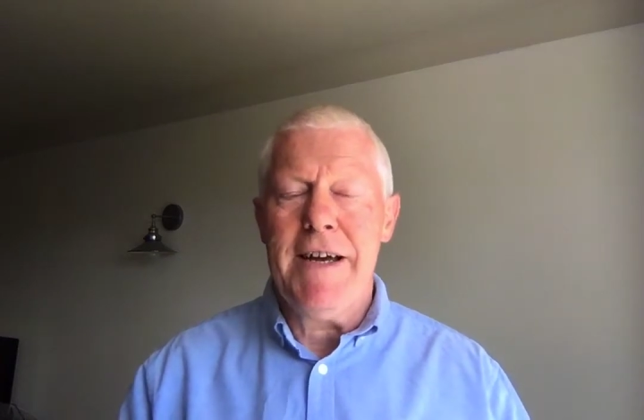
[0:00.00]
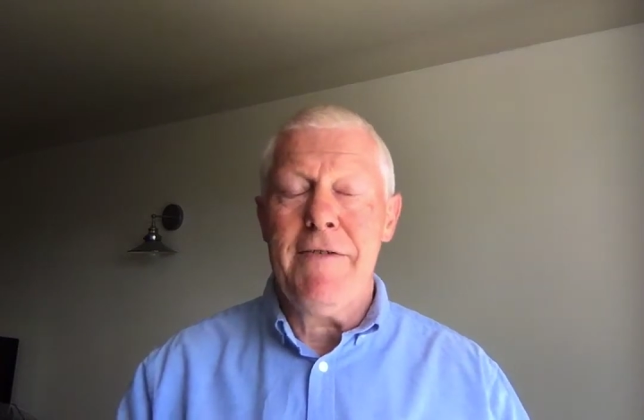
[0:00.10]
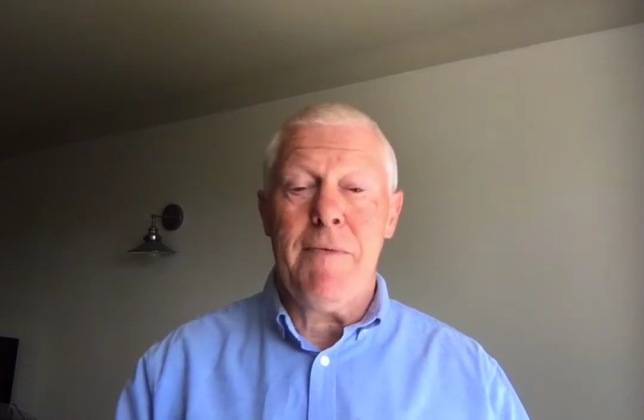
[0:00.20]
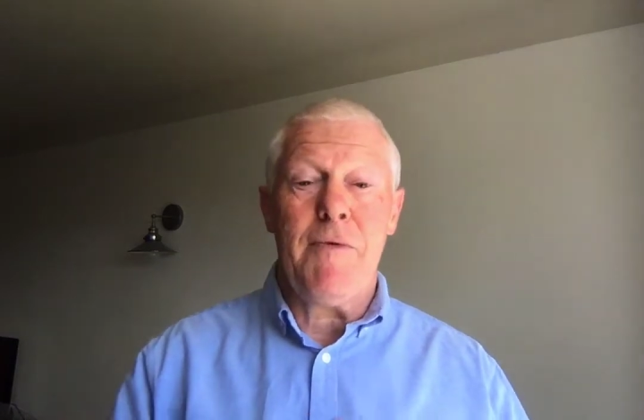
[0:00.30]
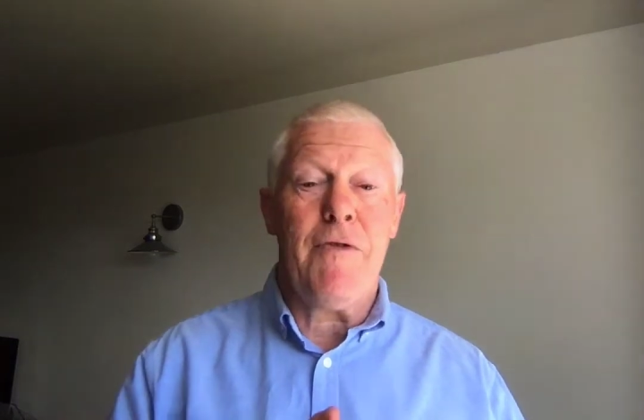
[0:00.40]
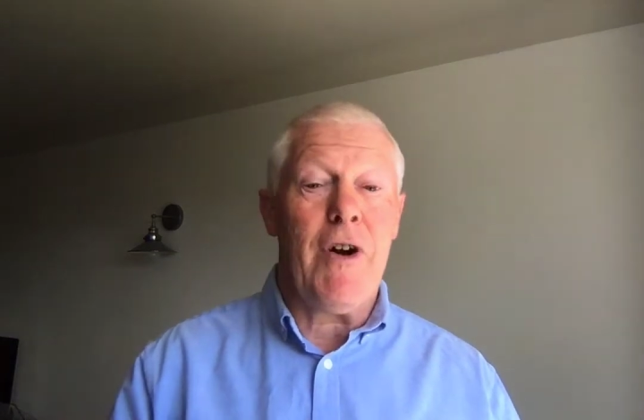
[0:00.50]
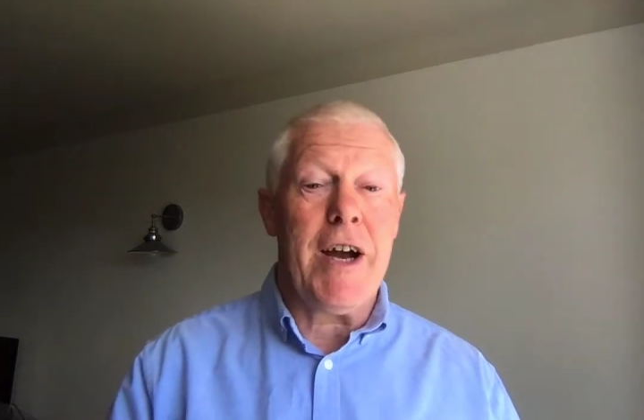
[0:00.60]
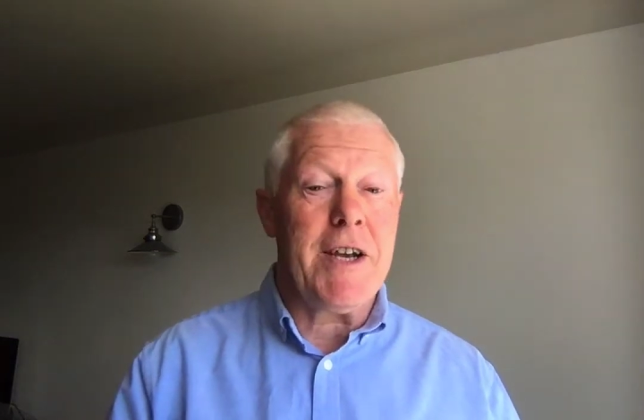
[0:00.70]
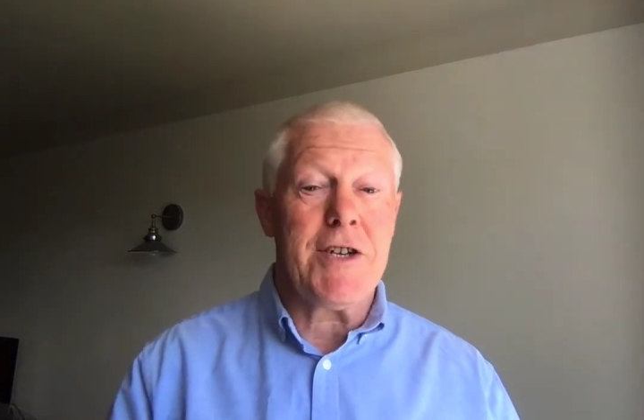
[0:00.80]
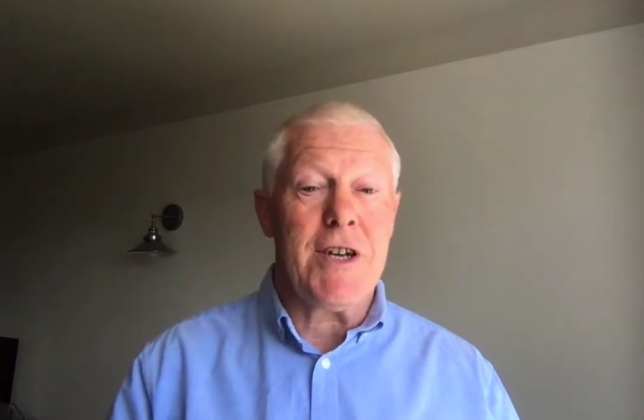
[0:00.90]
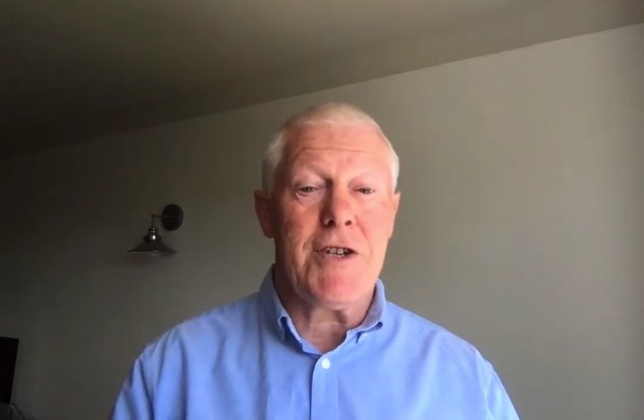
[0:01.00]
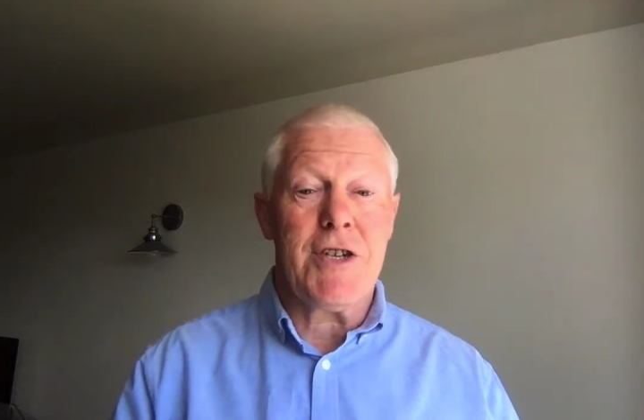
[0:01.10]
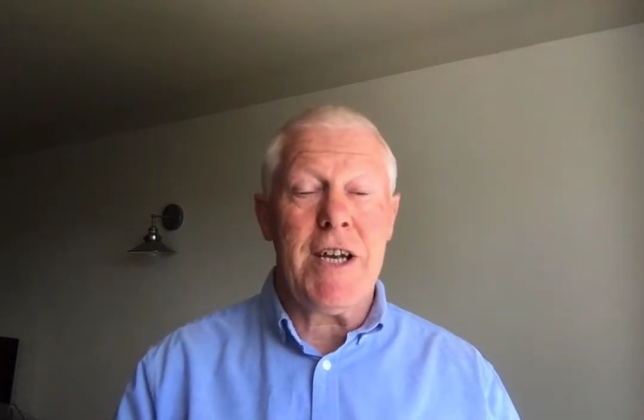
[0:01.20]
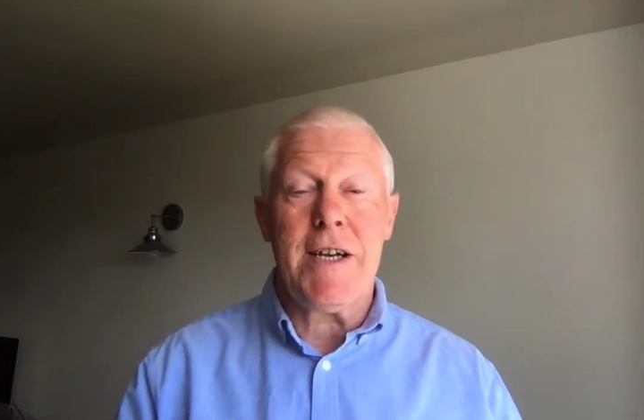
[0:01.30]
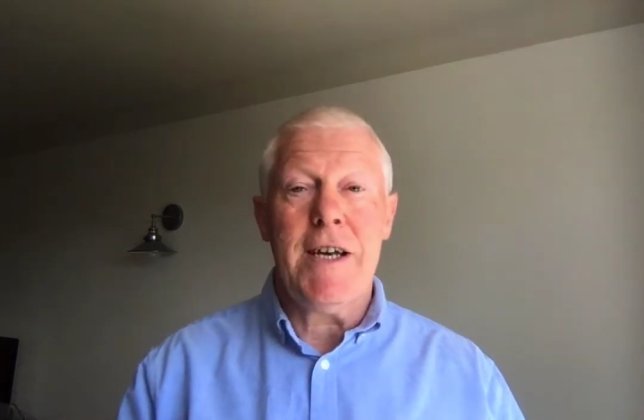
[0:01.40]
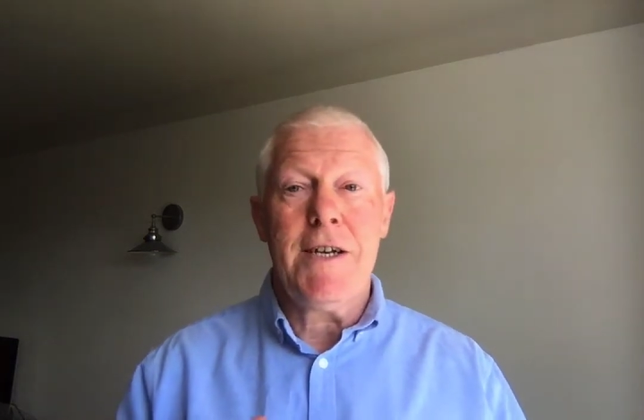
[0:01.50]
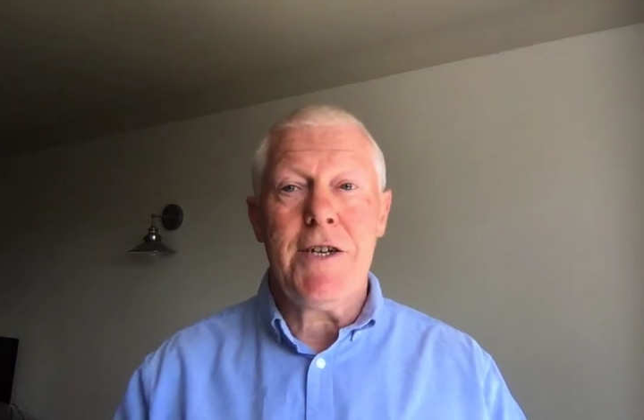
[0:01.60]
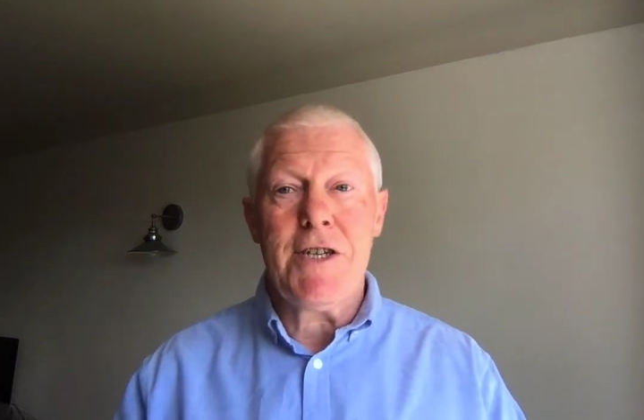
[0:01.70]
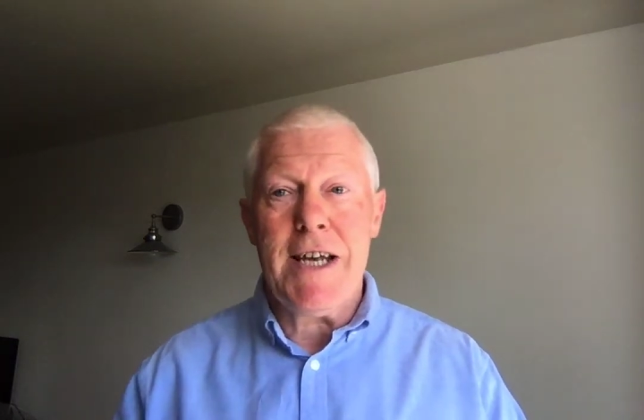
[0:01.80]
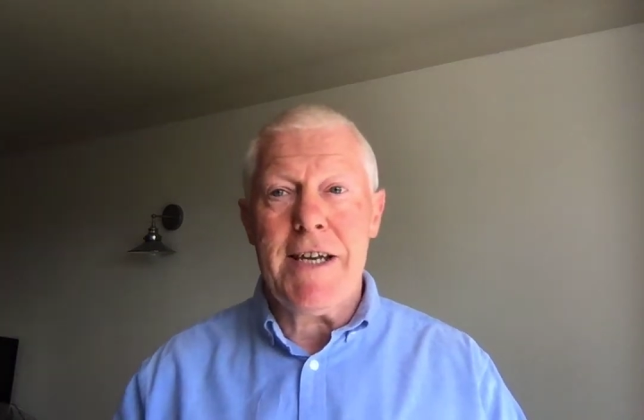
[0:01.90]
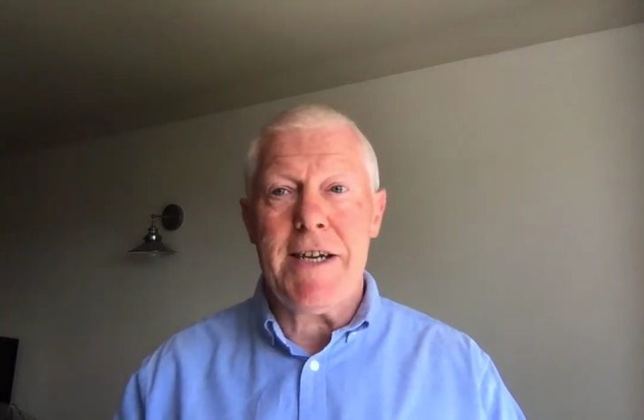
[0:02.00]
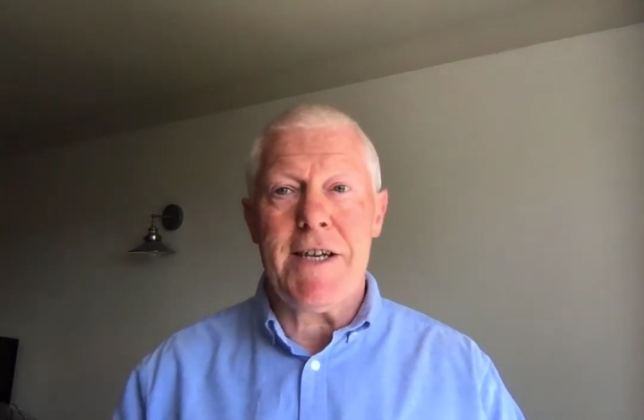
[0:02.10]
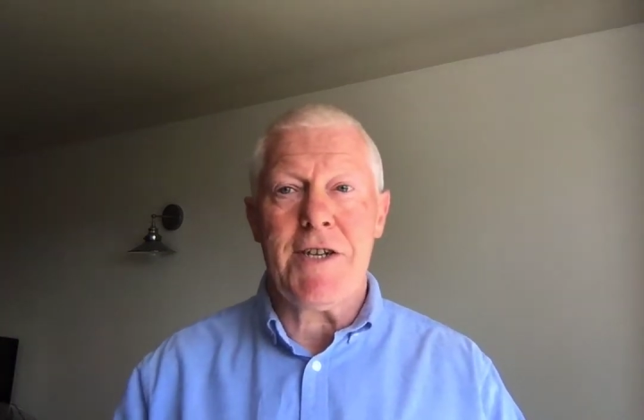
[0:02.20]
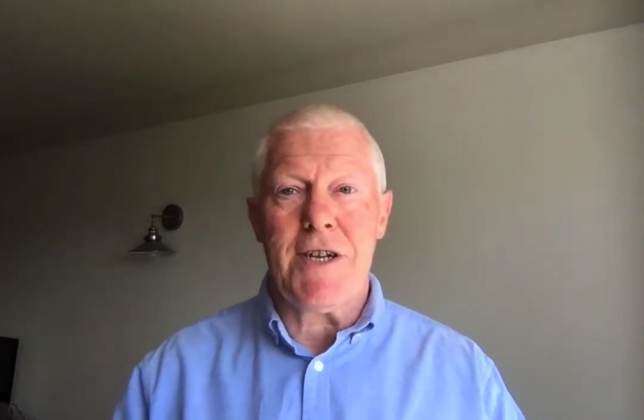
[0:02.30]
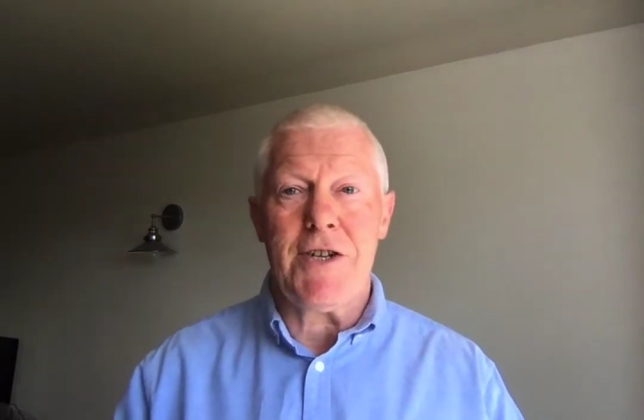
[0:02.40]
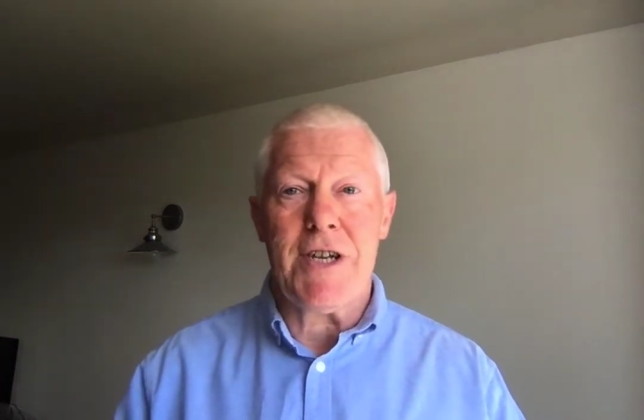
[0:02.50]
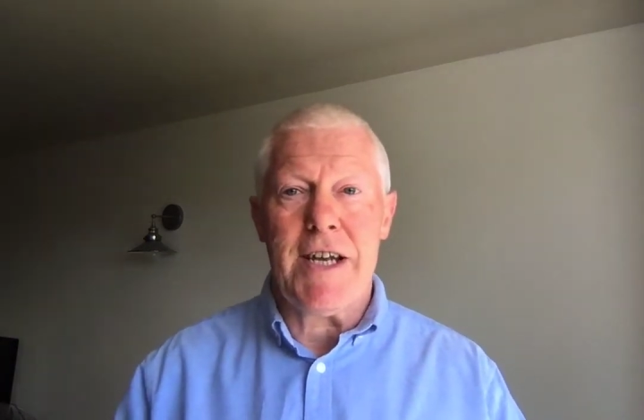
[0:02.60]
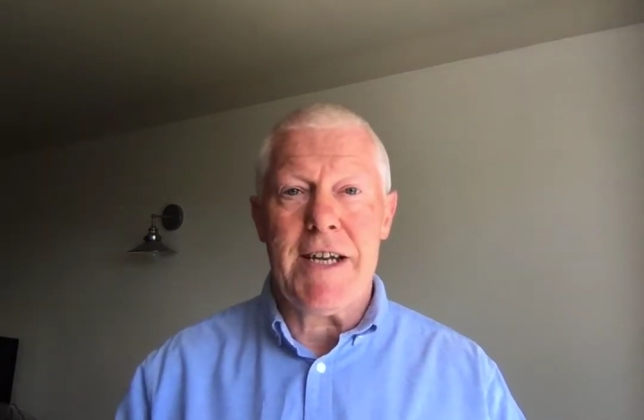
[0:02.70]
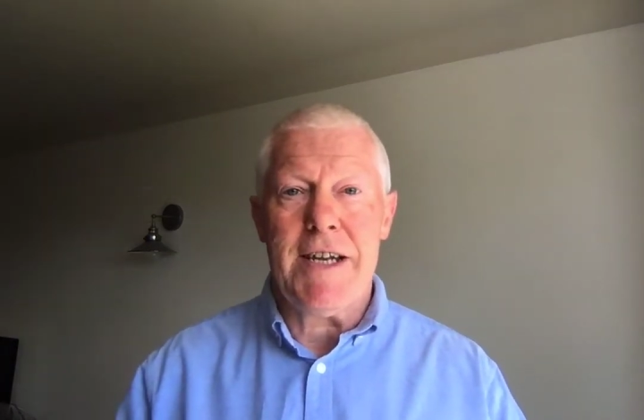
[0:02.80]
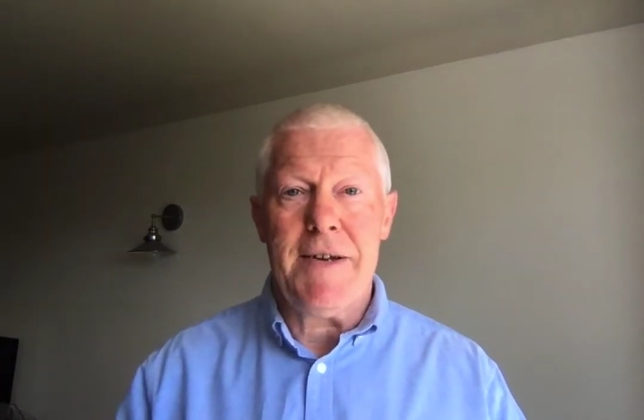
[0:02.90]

from Friday sunset to Saturday sunset.